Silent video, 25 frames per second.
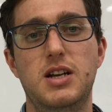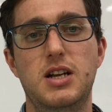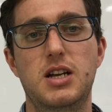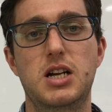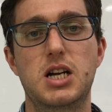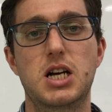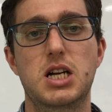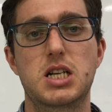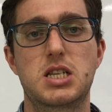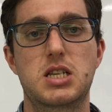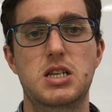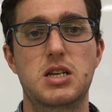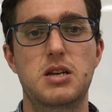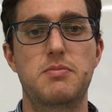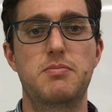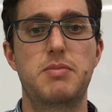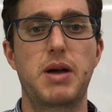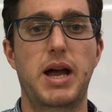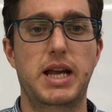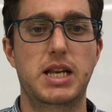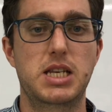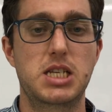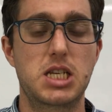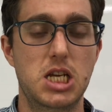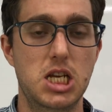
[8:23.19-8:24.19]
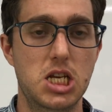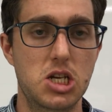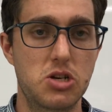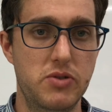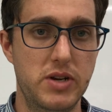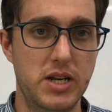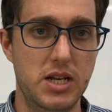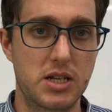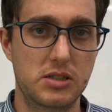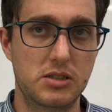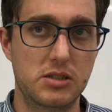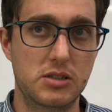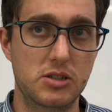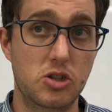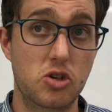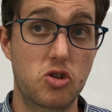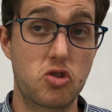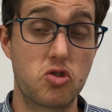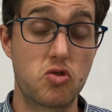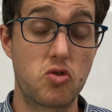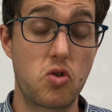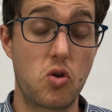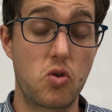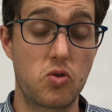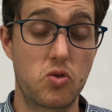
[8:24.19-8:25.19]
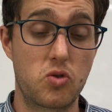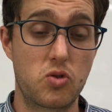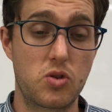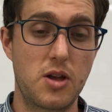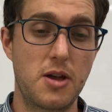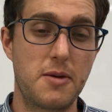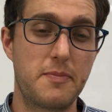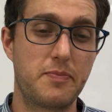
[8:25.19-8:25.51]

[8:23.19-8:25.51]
gut bacterial growth.